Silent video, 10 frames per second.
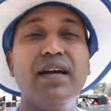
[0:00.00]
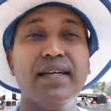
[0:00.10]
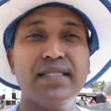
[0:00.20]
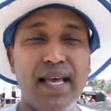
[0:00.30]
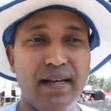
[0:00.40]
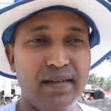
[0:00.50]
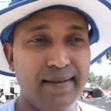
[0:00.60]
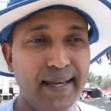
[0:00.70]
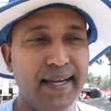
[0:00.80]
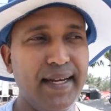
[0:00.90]
exact
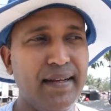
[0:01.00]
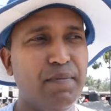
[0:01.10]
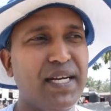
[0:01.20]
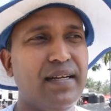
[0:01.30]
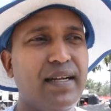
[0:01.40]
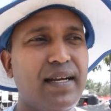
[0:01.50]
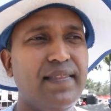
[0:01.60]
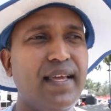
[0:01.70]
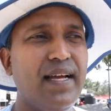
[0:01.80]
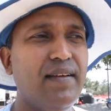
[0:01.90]
date, but uh,
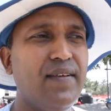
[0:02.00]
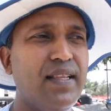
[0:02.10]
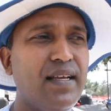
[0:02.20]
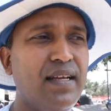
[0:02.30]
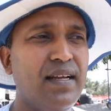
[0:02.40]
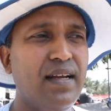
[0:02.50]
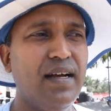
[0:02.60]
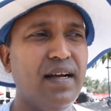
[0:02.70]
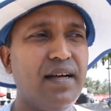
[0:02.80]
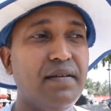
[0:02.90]
they are giving
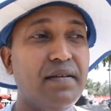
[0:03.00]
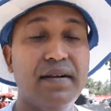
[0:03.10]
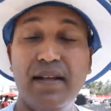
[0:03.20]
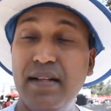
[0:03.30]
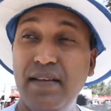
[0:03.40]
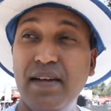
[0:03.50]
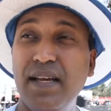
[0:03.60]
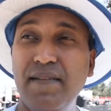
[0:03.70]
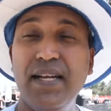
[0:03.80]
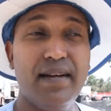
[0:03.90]
the
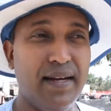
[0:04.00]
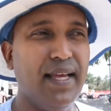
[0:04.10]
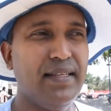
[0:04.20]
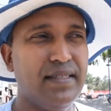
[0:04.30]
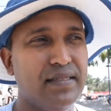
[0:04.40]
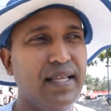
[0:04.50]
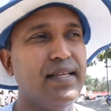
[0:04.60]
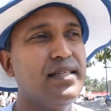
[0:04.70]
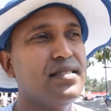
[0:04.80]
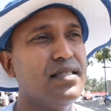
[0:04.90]
giving a range that
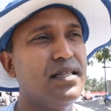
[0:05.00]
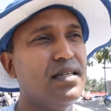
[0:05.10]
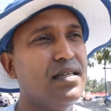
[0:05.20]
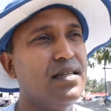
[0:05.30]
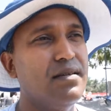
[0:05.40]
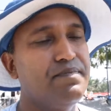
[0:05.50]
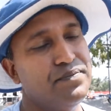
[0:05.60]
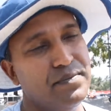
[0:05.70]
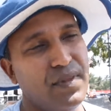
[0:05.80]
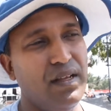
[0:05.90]
is
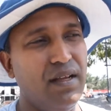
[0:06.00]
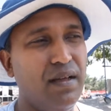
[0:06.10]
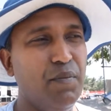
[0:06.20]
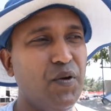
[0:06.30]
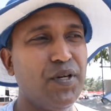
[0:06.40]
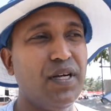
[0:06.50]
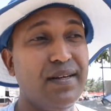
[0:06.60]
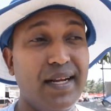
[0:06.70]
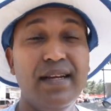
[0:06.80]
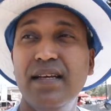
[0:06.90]
about
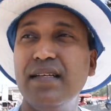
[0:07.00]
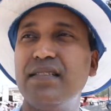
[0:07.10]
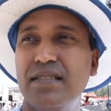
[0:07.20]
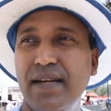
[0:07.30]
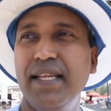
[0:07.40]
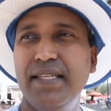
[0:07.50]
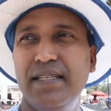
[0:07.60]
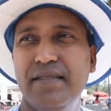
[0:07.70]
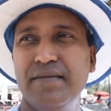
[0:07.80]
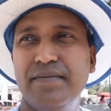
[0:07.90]
10 years
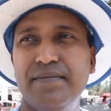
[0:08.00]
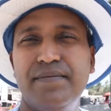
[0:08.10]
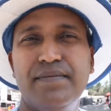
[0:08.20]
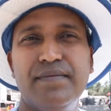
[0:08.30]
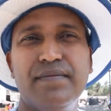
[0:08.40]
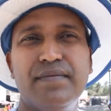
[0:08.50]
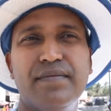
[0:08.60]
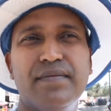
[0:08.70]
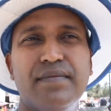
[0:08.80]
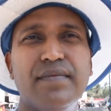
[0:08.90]
range.
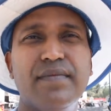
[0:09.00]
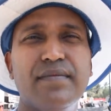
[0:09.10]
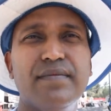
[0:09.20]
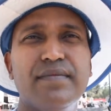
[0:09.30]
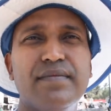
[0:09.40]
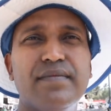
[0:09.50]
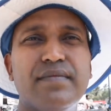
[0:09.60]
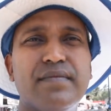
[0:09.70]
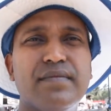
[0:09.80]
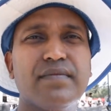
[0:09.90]
So, did
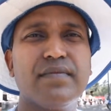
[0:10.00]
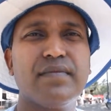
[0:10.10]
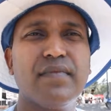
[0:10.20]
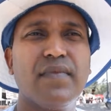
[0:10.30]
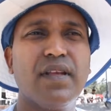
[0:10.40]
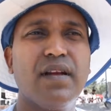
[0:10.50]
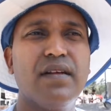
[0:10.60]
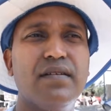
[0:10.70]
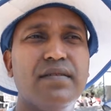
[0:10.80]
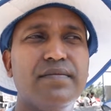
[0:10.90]
you get any
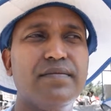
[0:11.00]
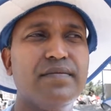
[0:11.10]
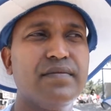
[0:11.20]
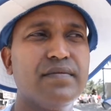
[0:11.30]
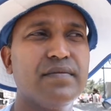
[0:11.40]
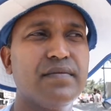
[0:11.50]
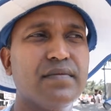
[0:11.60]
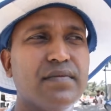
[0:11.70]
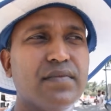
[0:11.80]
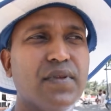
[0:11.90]
other children bones